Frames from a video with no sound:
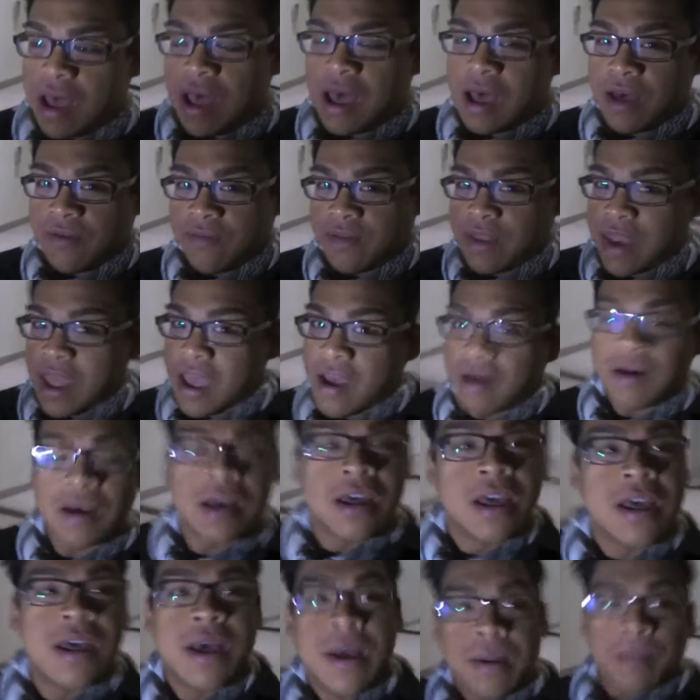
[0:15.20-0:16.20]
half an hour,
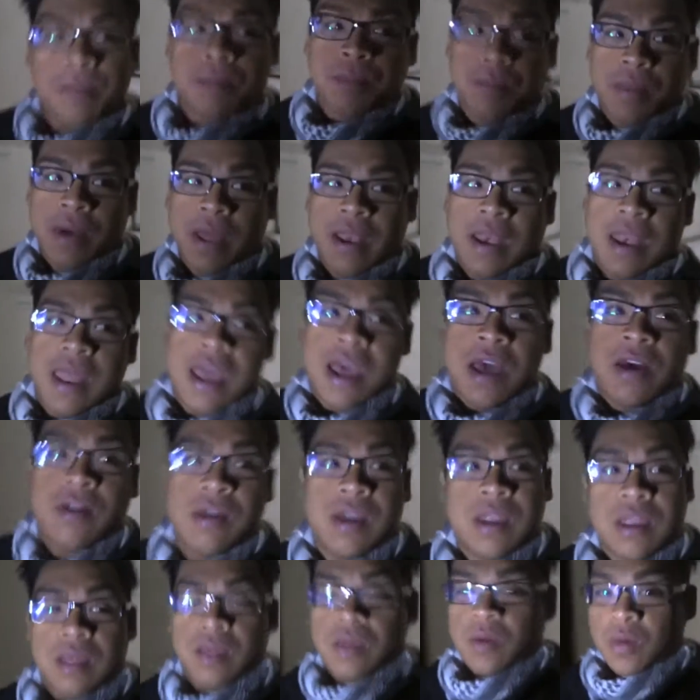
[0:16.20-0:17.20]
but now
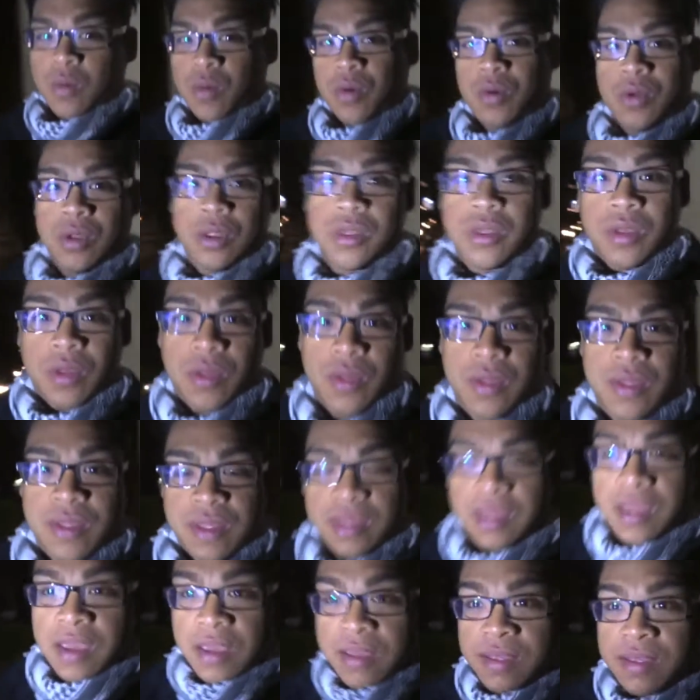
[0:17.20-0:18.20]
it is
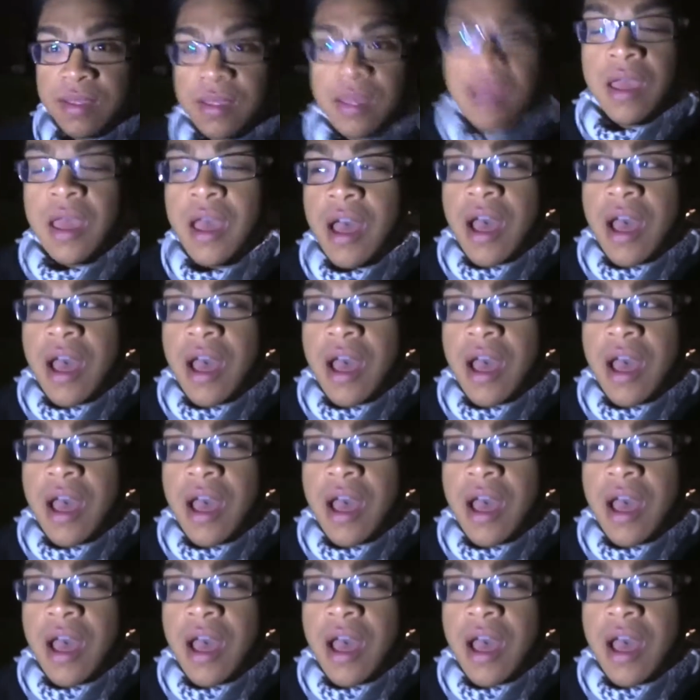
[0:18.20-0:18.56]
5:45.